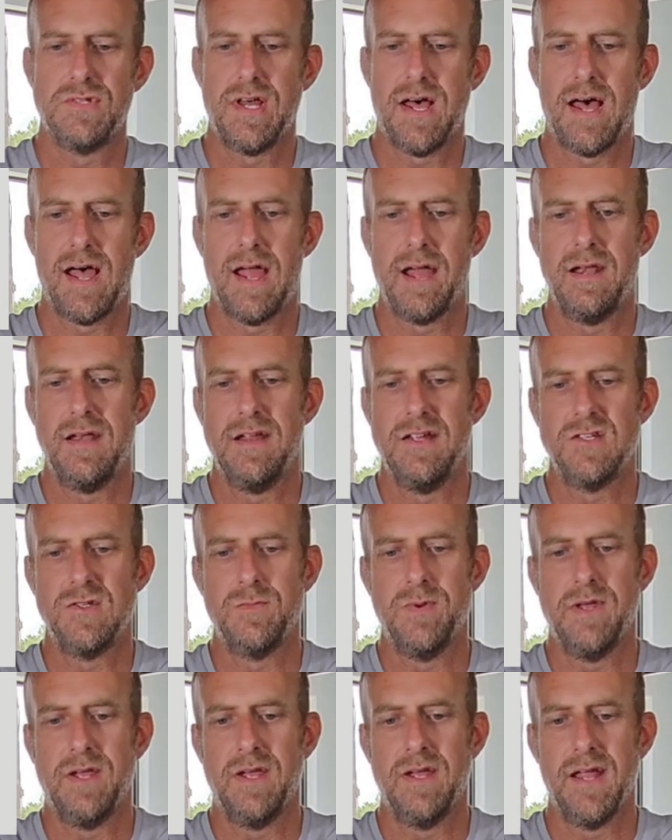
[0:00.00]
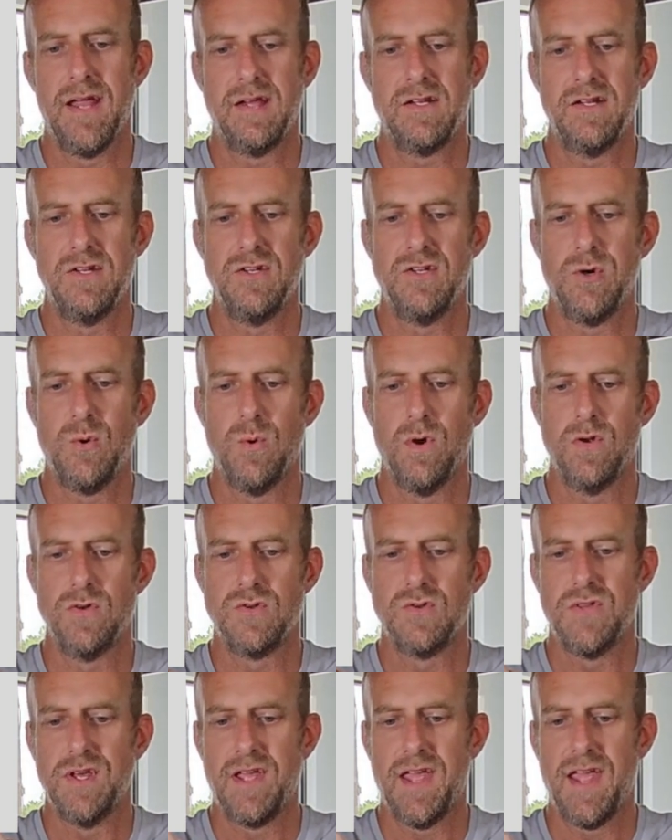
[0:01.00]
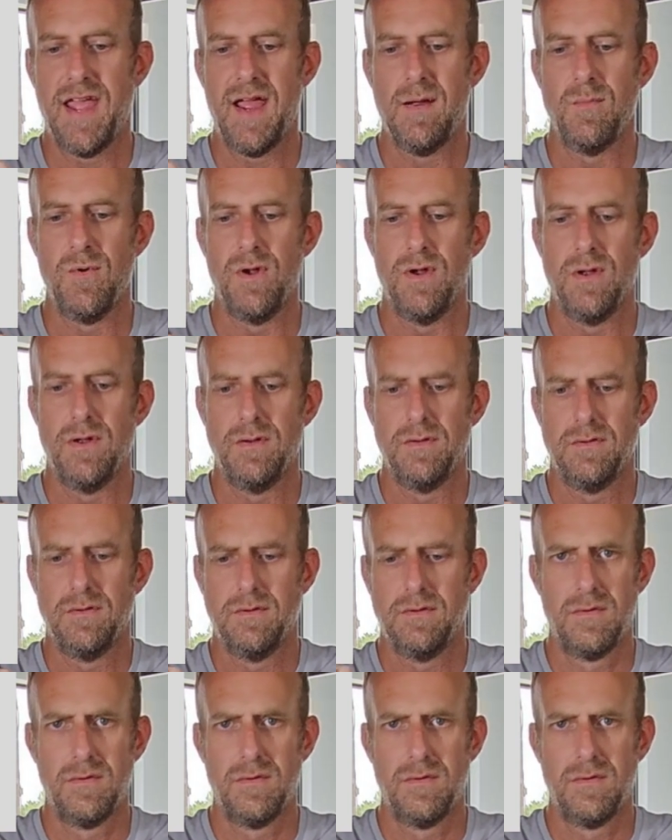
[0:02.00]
side needs to be connected towards the camera.